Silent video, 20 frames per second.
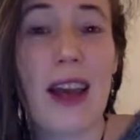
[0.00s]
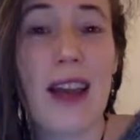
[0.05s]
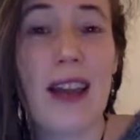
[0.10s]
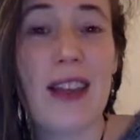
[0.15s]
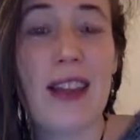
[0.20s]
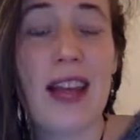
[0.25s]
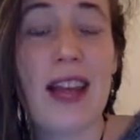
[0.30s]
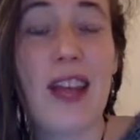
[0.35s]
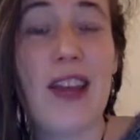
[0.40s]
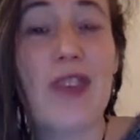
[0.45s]

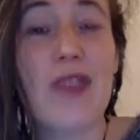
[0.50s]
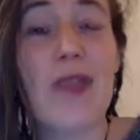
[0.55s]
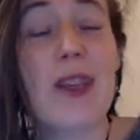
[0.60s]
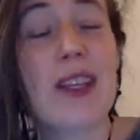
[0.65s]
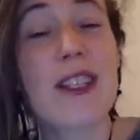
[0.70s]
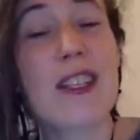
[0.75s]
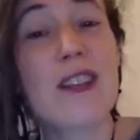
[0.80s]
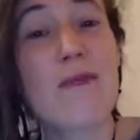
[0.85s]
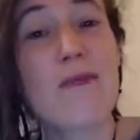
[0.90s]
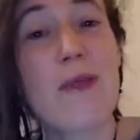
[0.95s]
that you
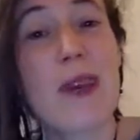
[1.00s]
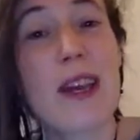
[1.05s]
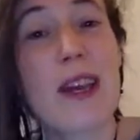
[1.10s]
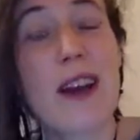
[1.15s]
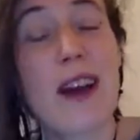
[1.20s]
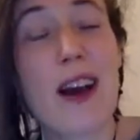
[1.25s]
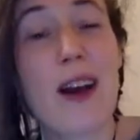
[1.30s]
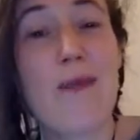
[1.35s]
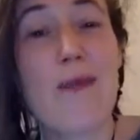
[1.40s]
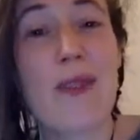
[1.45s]
get to make
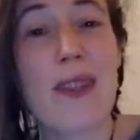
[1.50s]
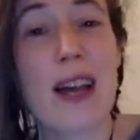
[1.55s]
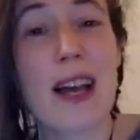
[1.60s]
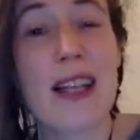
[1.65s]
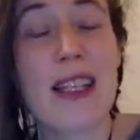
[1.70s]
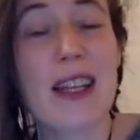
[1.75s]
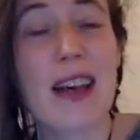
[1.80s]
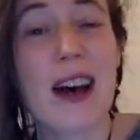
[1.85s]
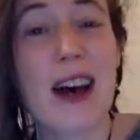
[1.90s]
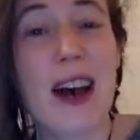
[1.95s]
up
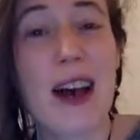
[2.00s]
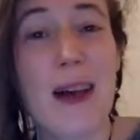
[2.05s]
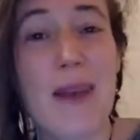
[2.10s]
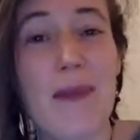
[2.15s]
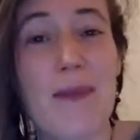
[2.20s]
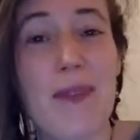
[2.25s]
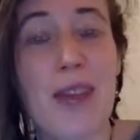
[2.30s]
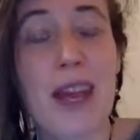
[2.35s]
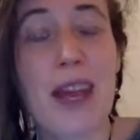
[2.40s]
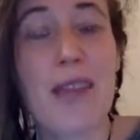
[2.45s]
that
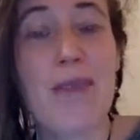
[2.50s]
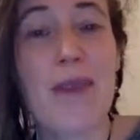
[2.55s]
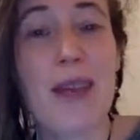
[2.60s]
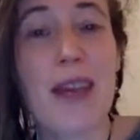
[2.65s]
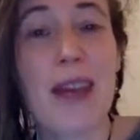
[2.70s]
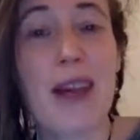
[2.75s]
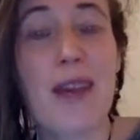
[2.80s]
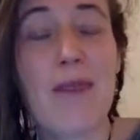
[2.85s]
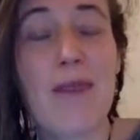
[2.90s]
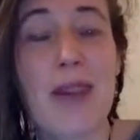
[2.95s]
time and
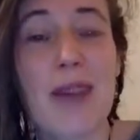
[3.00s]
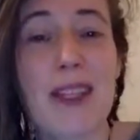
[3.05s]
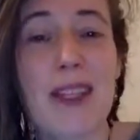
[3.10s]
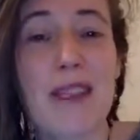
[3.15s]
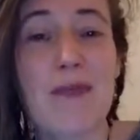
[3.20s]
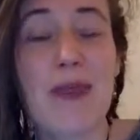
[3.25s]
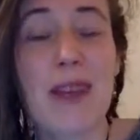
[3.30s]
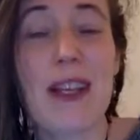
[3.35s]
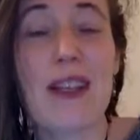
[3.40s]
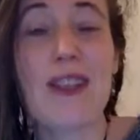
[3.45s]
make up that
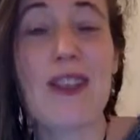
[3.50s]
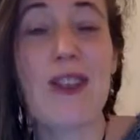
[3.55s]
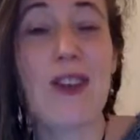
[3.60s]
space.